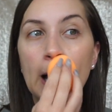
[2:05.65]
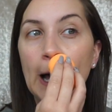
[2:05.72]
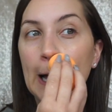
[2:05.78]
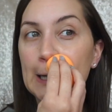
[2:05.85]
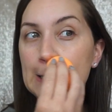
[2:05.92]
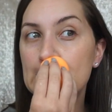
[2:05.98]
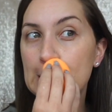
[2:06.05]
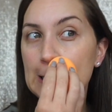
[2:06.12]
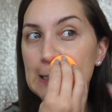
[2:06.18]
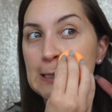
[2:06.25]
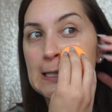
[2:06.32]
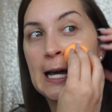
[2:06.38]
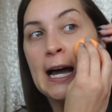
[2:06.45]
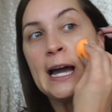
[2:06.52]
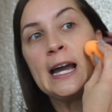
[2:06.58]
as this
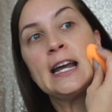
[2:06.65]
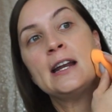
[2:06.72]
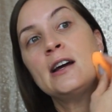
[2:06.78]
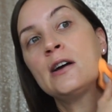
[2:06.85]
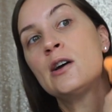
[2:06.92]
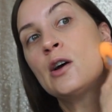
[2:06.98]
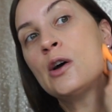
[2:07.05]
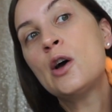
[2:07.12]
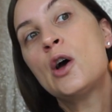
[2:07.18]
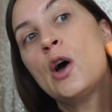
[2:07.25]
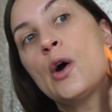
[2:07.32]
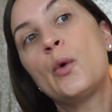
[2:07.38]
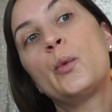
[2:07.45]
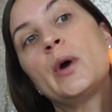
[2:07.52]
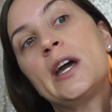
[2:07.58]
side,
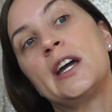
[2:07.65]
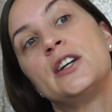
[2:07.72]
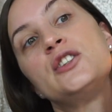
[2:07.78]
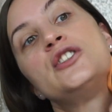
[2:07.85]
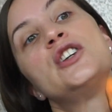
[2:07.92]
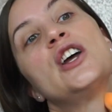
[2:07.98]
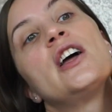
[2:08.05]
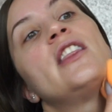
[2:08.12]
which